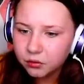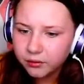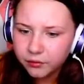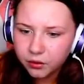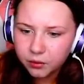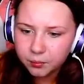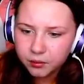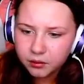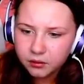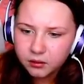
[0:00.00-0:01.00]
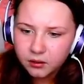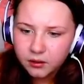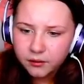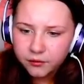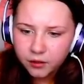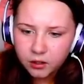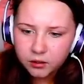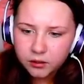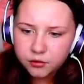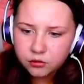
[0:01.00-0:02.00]
door is open. So
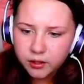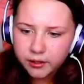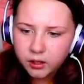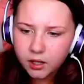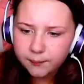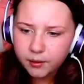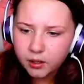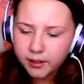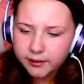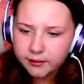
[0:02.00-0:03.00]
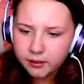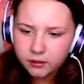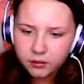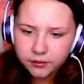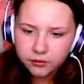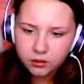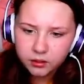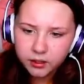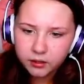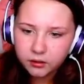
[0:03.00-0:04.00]
I'm going to try hide behind this.
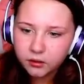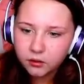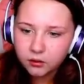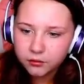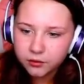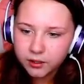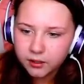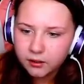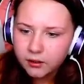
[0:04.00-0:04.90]
Okay, no, I can't do that.